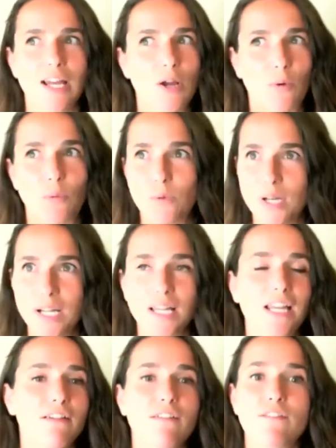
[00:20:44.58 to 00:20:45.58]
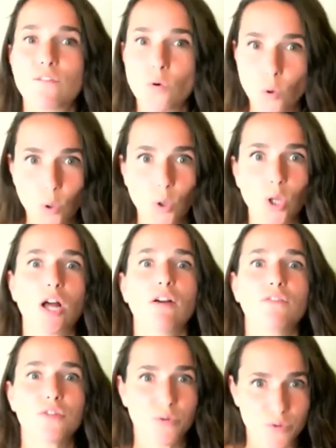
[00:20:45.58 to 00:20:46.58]
really full
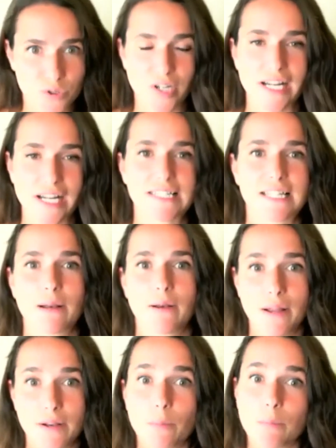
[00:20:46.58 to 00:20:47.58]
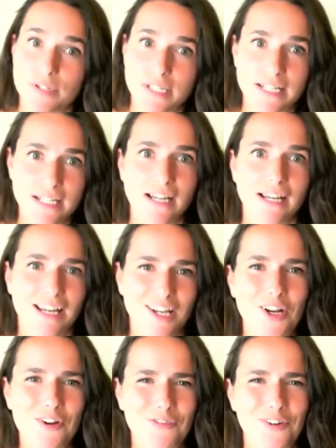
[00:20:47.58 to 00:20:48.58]
of nutrients and, and placenta you
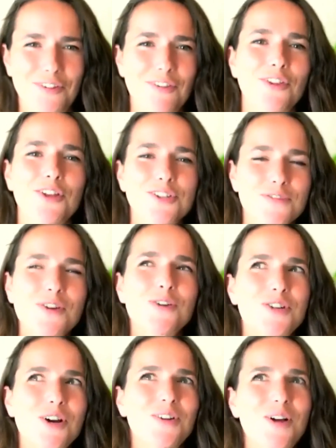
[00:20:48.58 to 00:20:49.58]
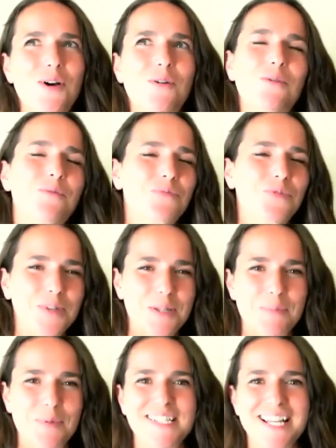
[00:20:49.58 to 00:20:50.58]
know for, for those of you who don't know what the
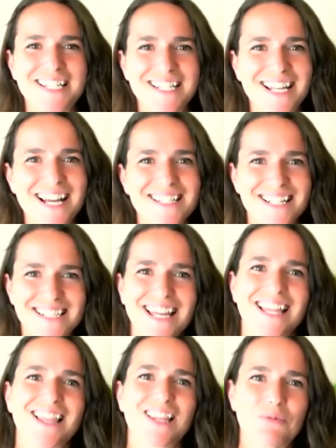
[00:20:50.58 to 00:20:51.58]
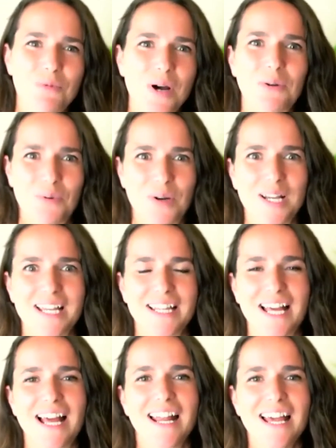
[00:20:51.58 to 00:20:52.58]
placenta does it's like the one organ
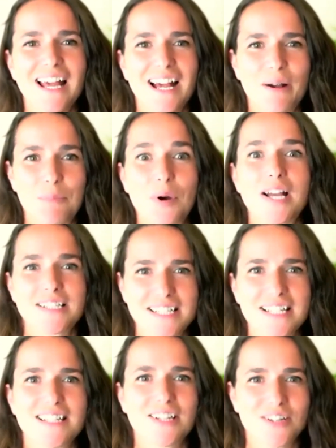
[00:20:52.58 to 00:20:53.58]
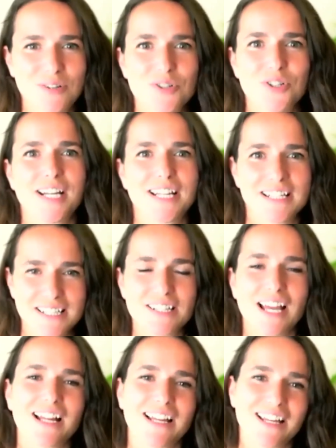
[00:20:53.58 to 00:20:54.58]
that processes the nutrients
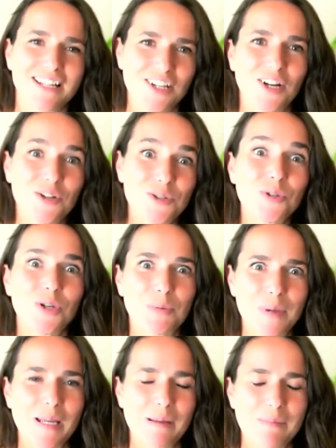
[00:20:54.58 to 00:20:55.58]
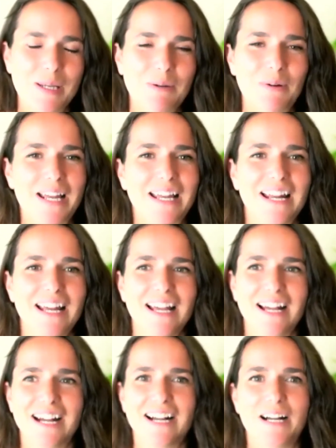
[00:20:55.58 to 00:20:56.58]
uh, you know to your baby right
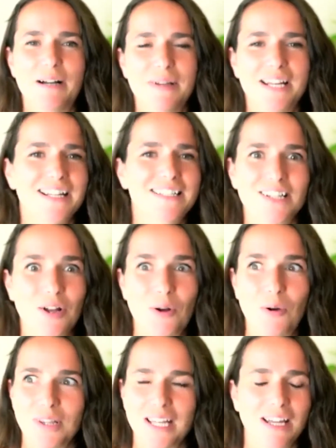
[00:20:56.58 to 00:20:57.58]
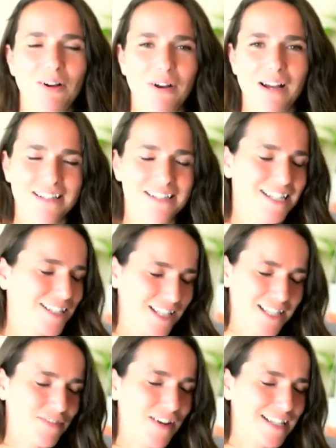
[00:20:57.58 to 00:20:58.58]
um, and it's the only it's like
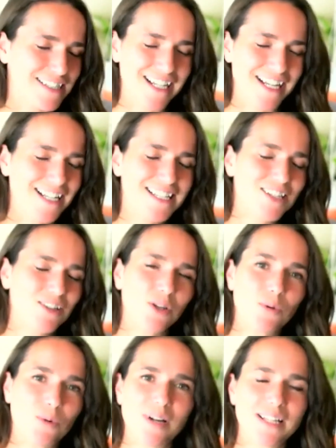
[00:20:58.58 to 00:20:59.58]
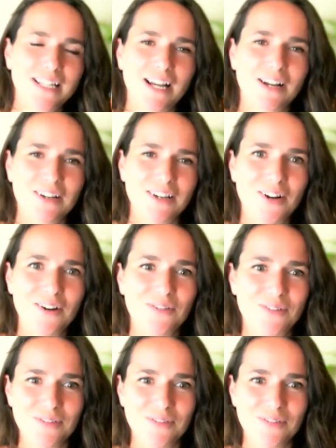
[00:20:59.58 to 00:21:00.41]
it's fascinating it's the only organ that you know